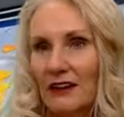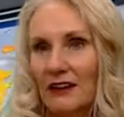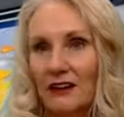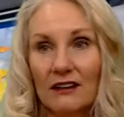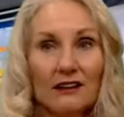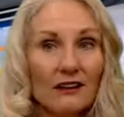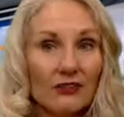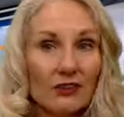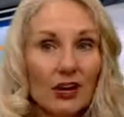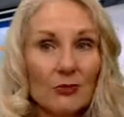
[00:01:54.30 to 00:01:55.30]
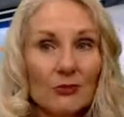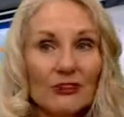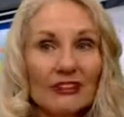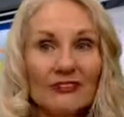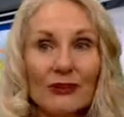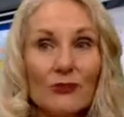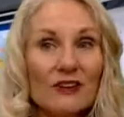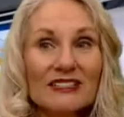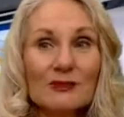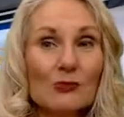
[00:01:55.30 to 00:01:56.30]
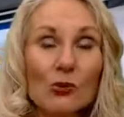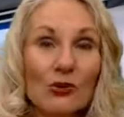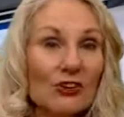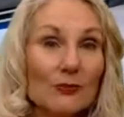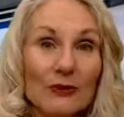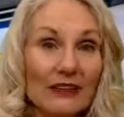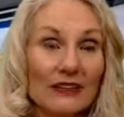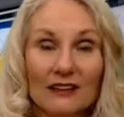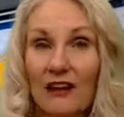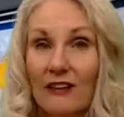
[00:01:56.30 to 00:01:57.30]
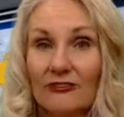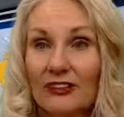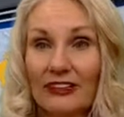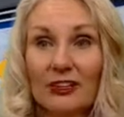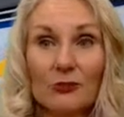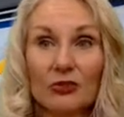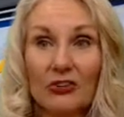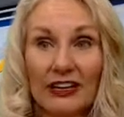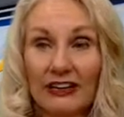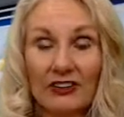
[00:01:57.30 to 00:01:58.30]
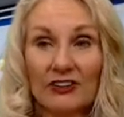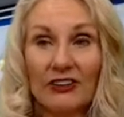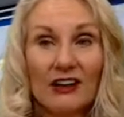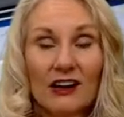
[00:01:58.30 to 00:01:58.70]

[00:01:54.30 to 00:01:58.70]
uh, another common belief I wasn't born to be a confident communicator.